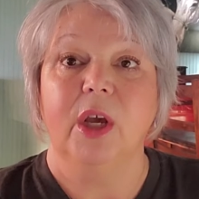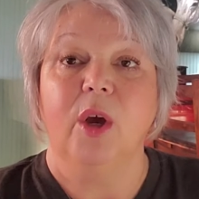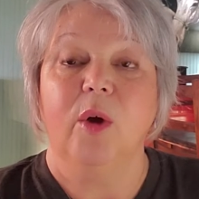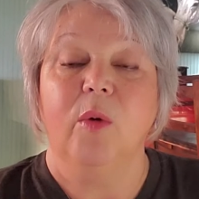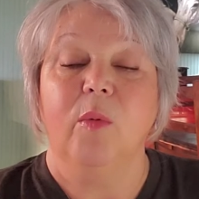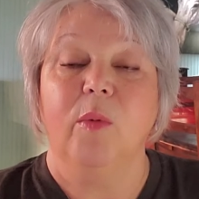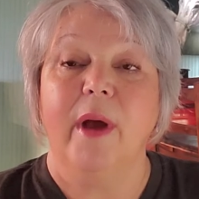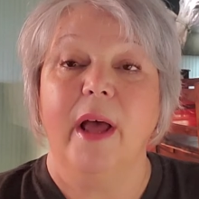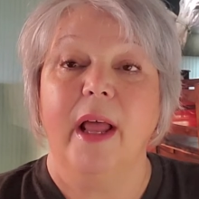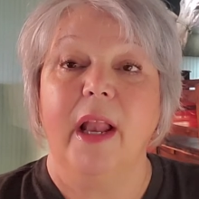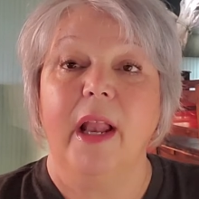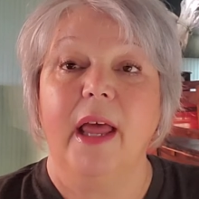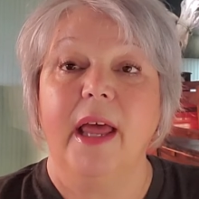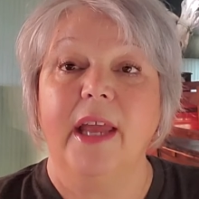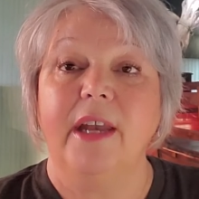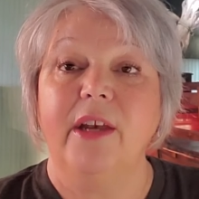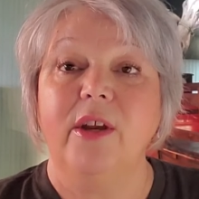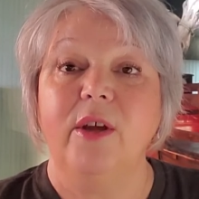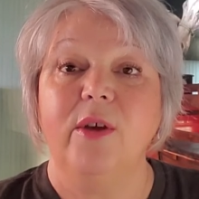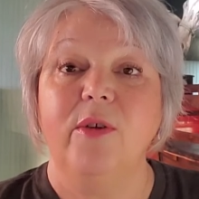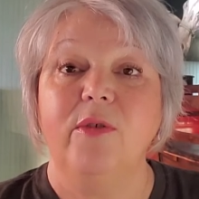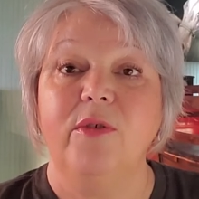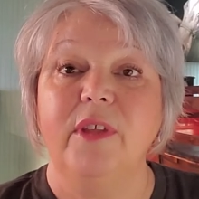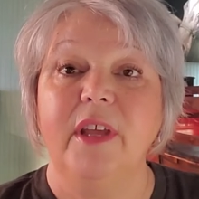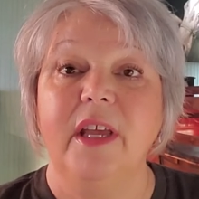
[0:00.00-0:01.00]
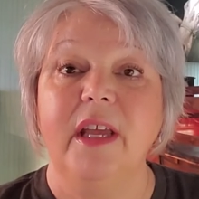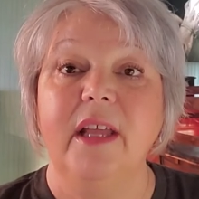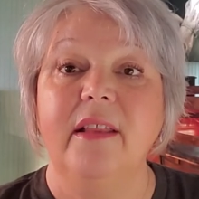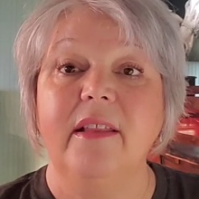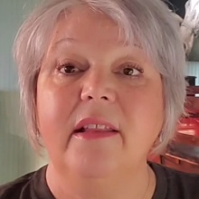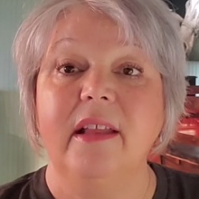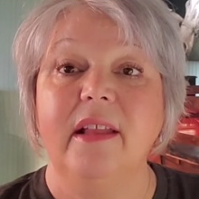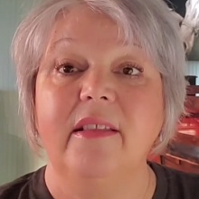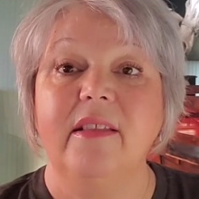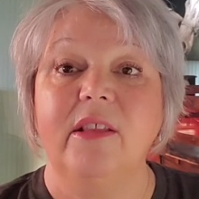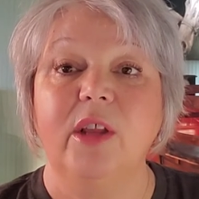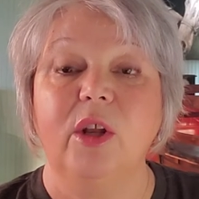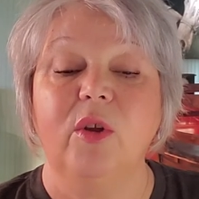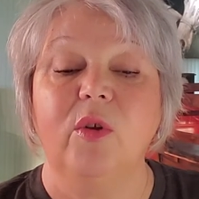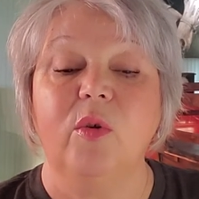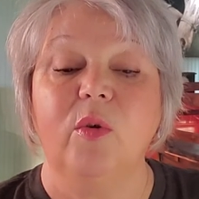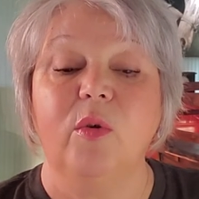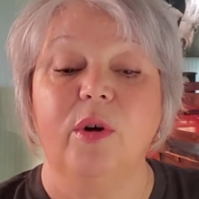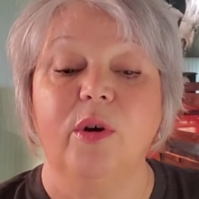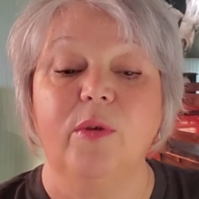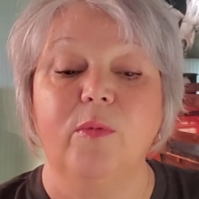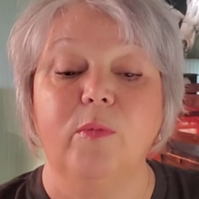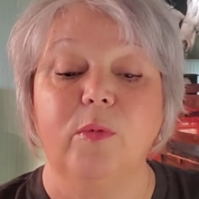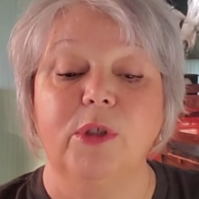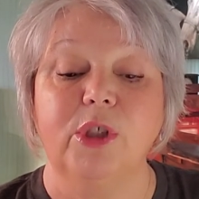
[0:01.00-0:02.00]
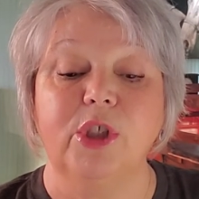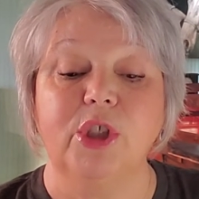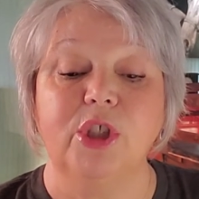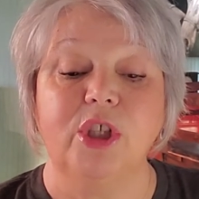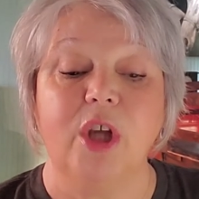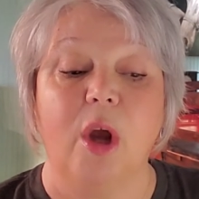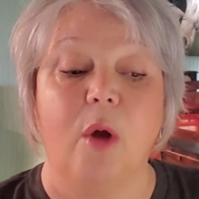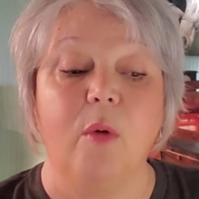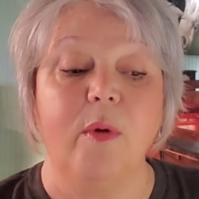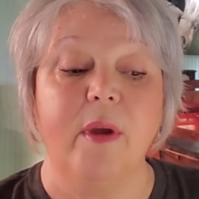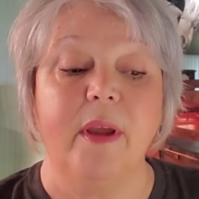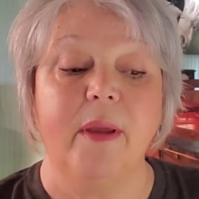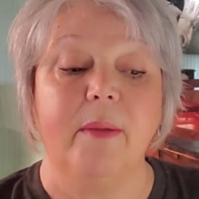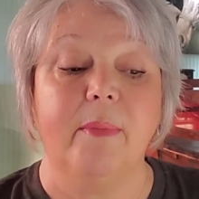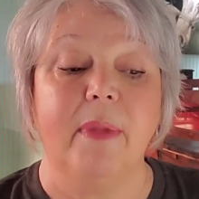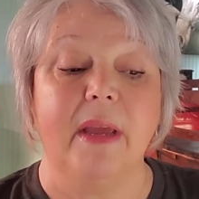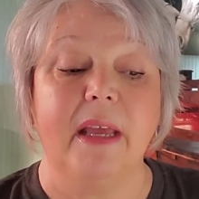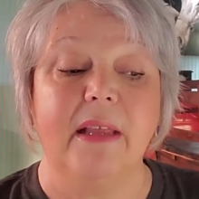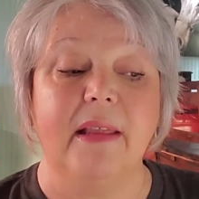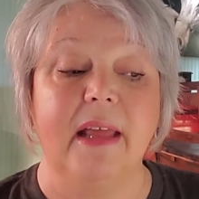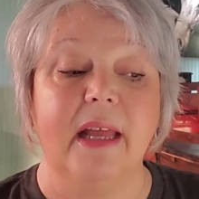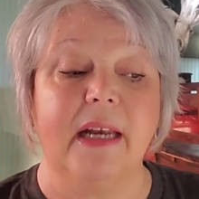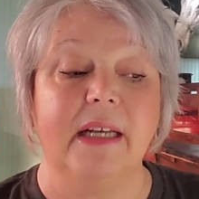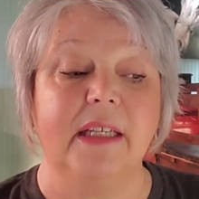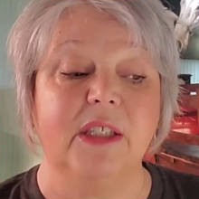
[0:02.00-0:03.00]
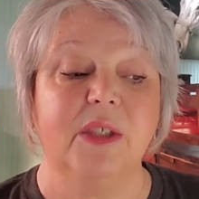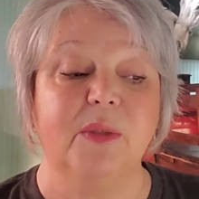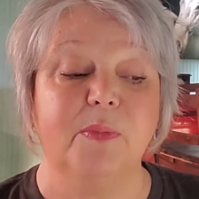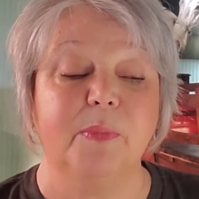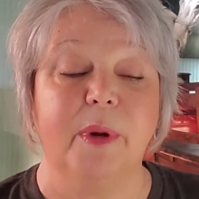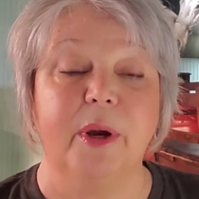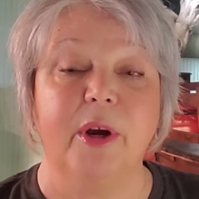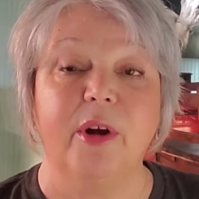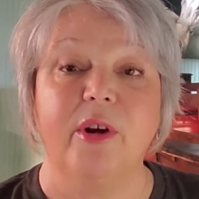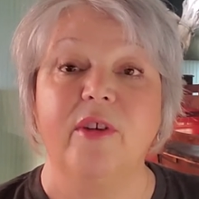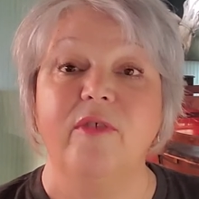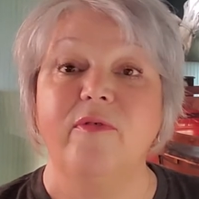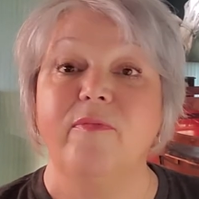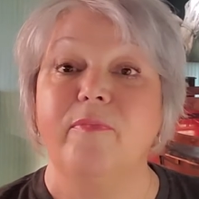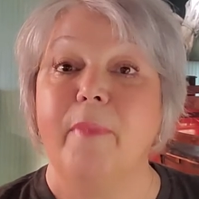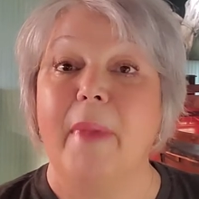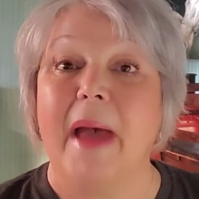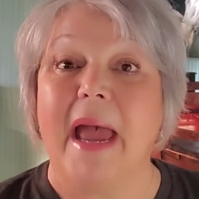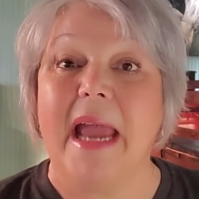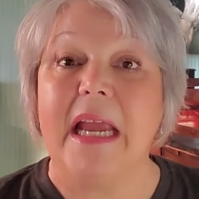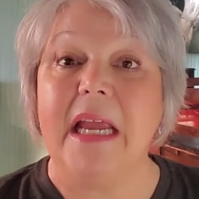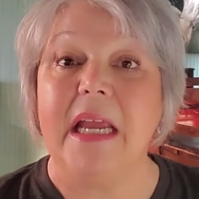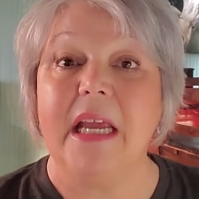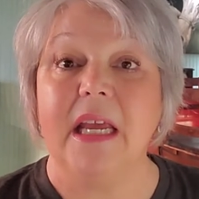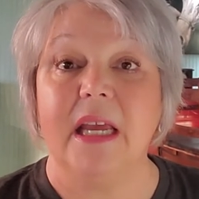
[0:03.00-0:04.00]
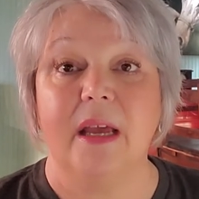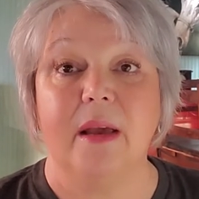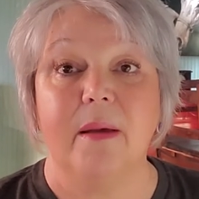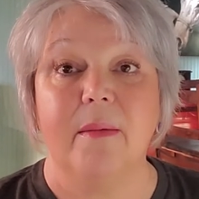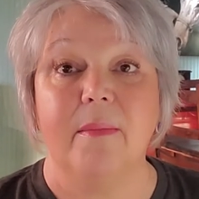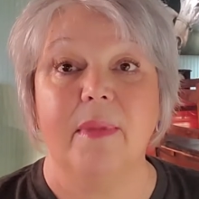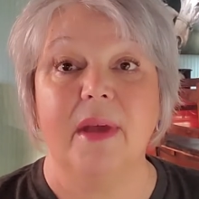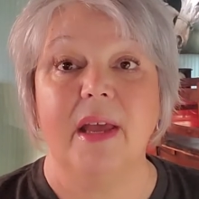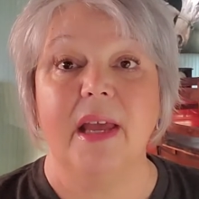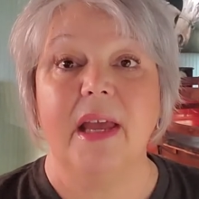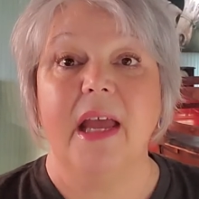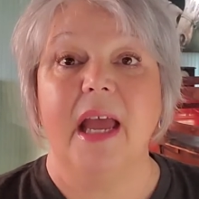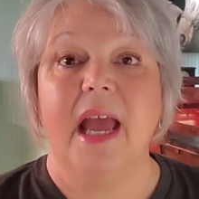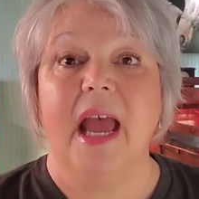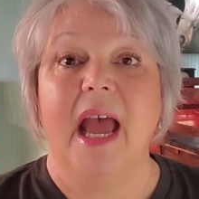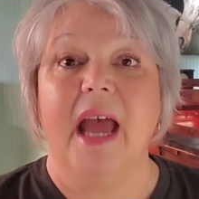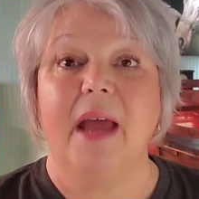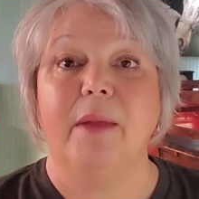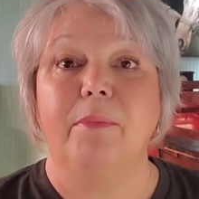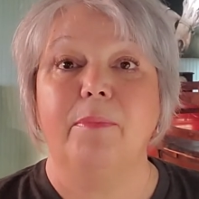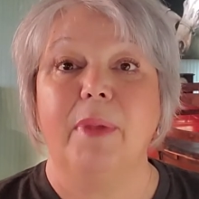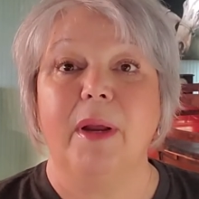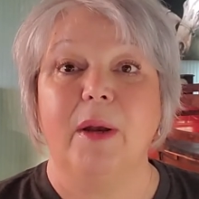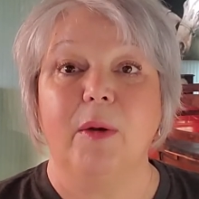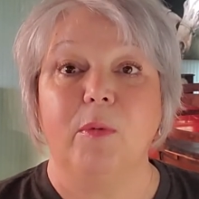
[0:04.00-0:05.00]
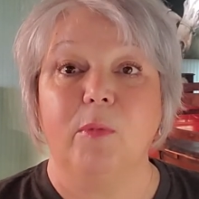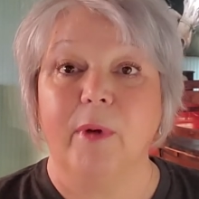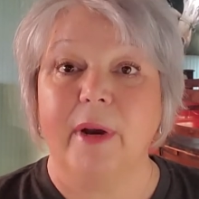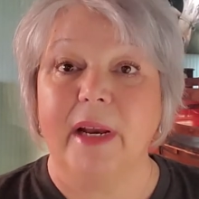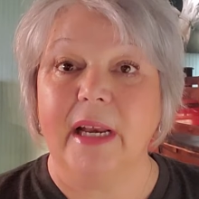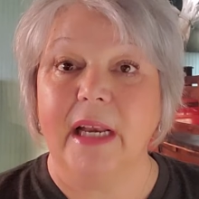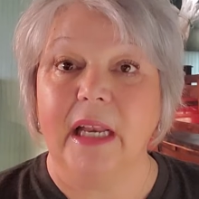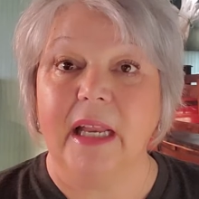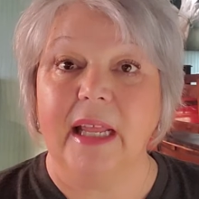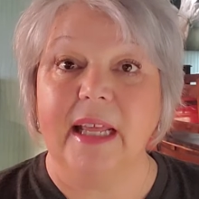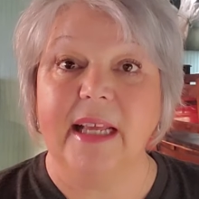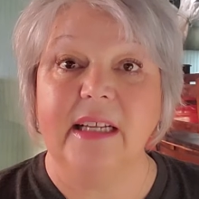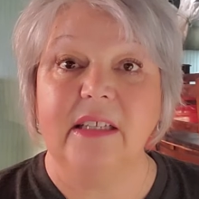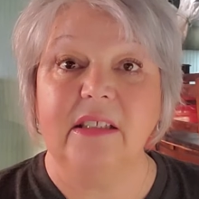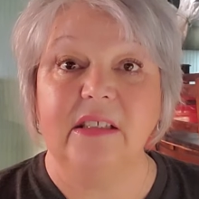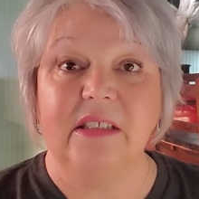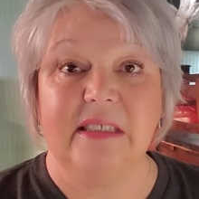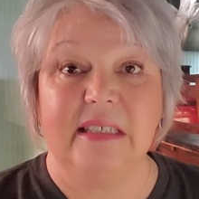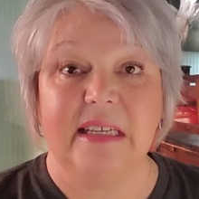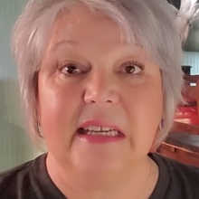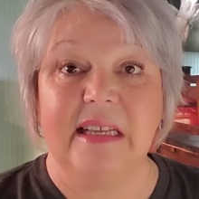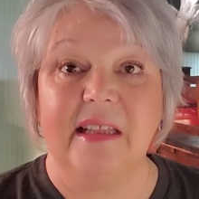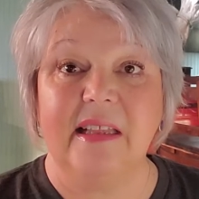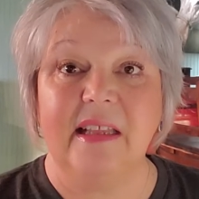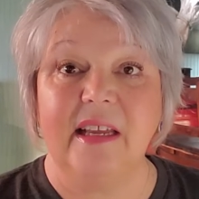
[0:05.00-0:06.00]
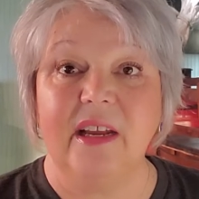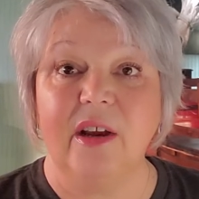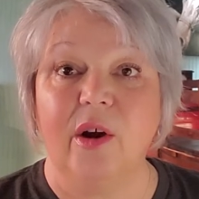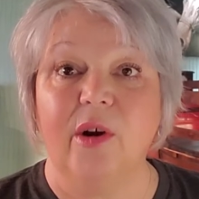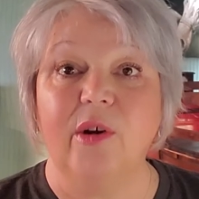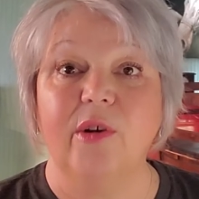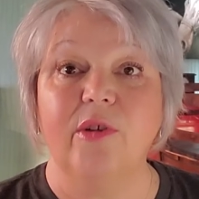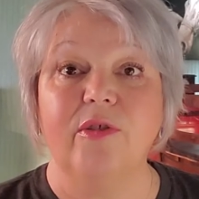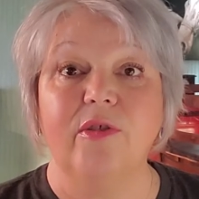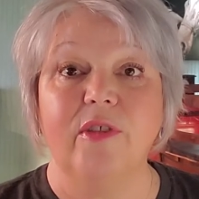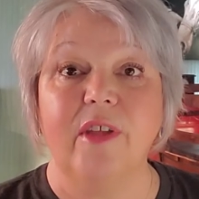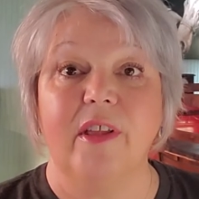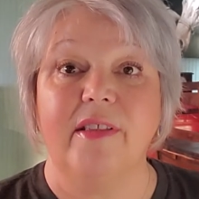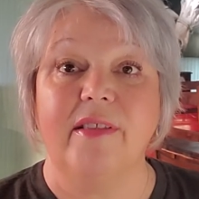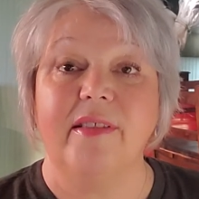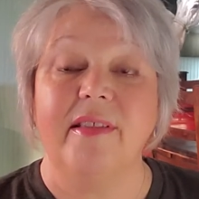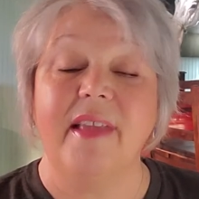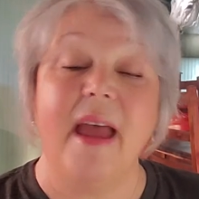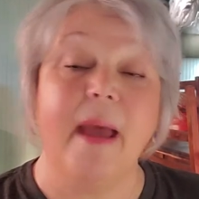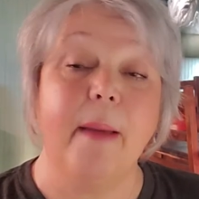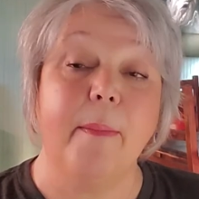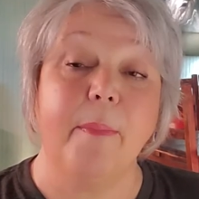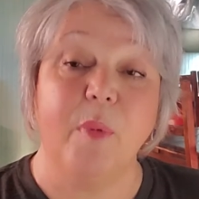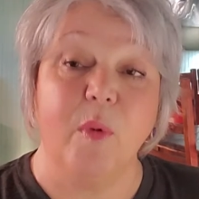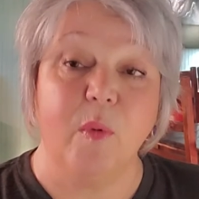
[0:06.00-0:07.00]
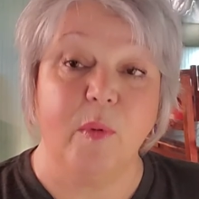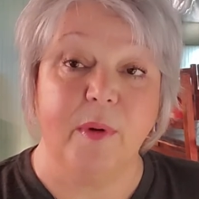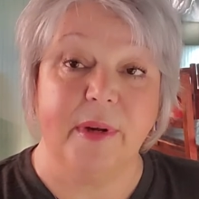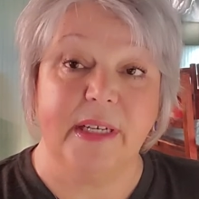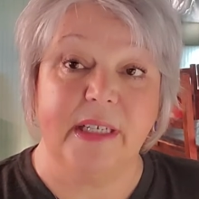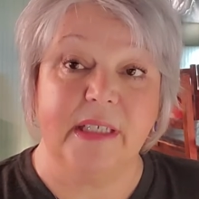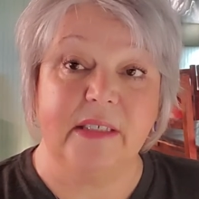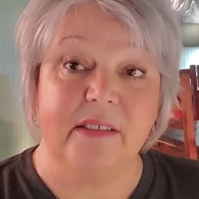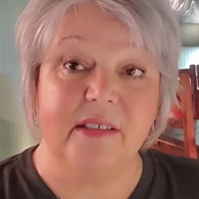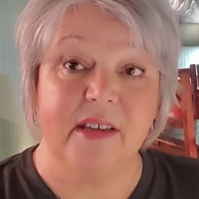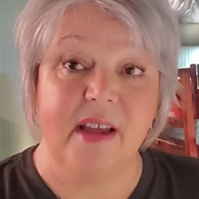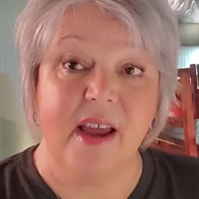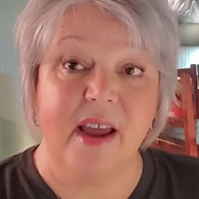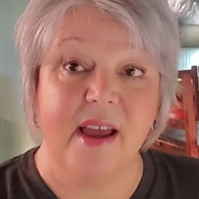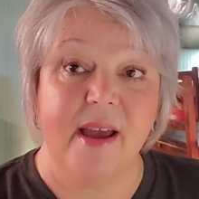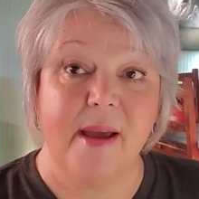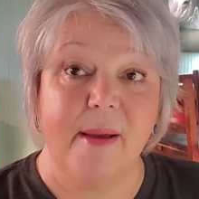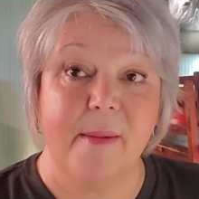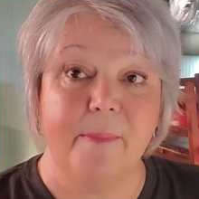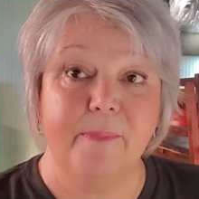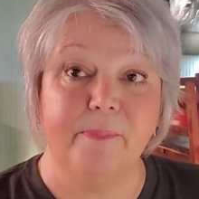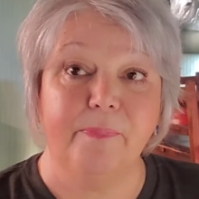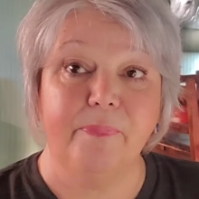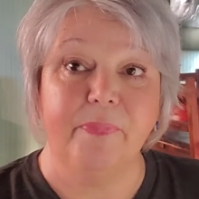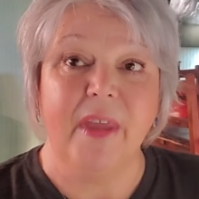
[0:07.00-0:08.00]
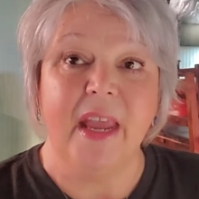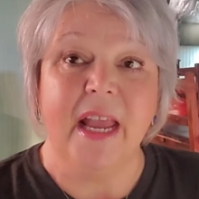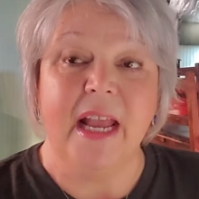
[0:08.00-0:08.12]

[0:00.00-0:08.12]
Well, I knew then that the Lord was showing me that a spirit of mayhem had been released in the earth at that point in time.